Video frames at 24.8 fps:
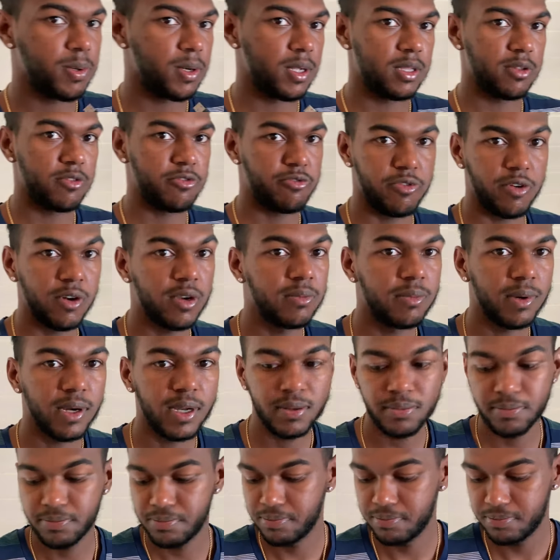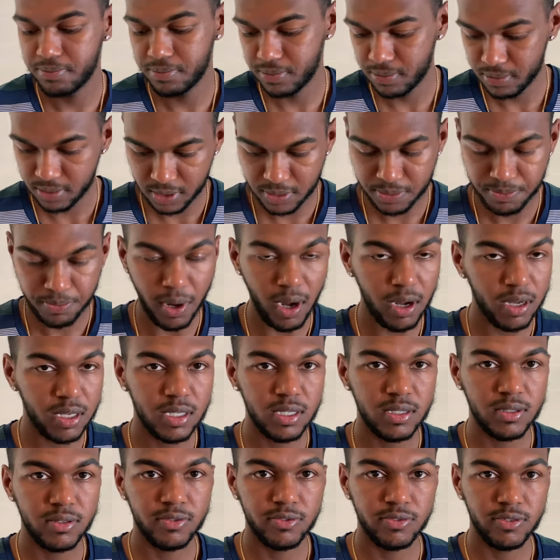put in the front of my
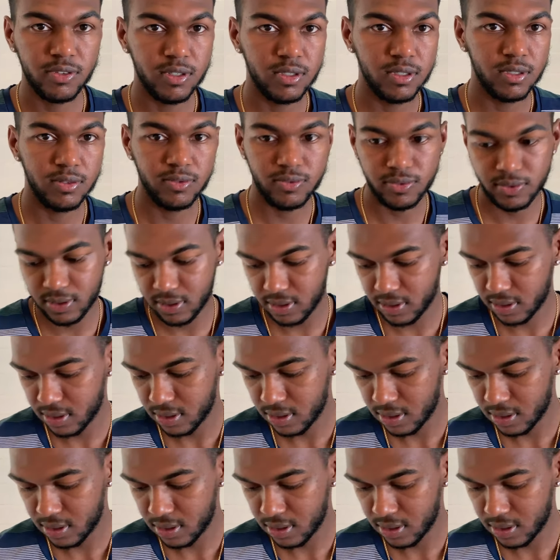pocket, in front of a,